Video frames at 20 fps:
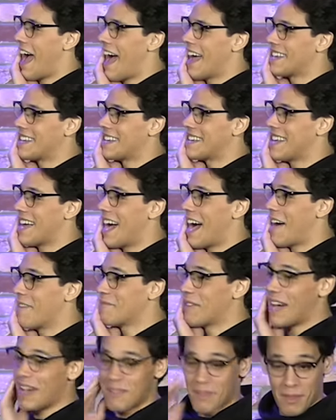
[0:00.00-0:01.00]
I did not,
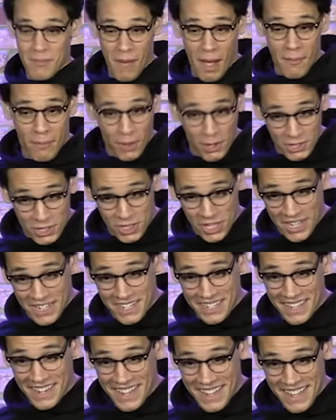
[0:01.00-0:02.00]
I'm not, am I
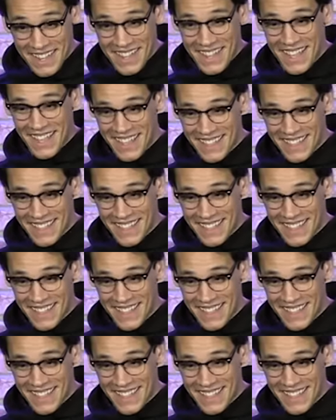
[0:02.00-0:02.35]
bullshitting?